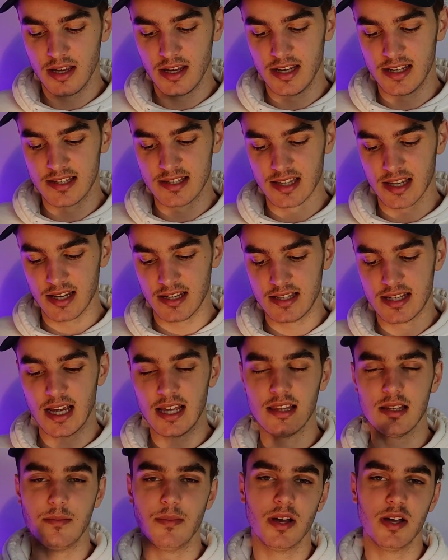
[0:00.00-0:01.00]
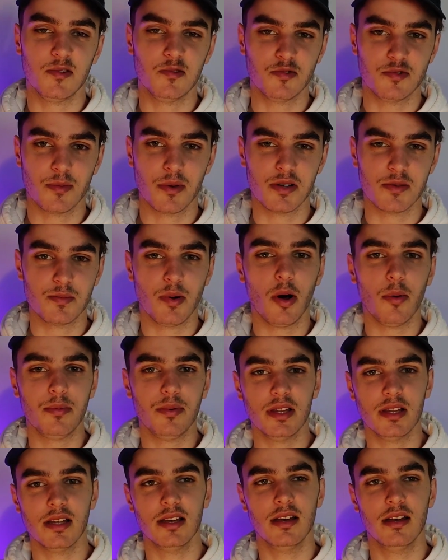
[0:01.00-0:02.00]
It's like Daily Puzzle's most
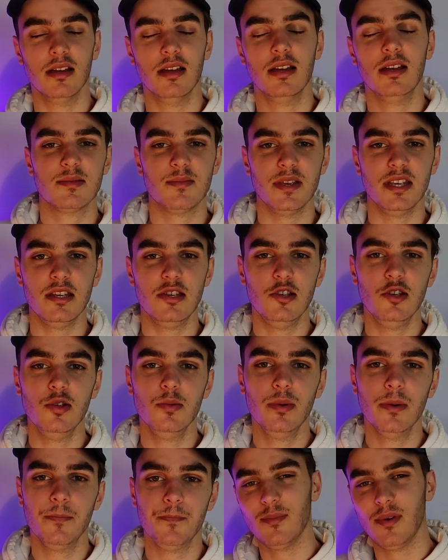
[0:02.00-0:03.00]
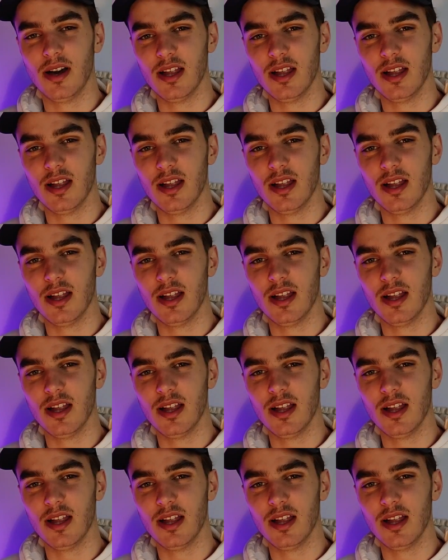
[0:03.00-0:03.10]
popular speed cube.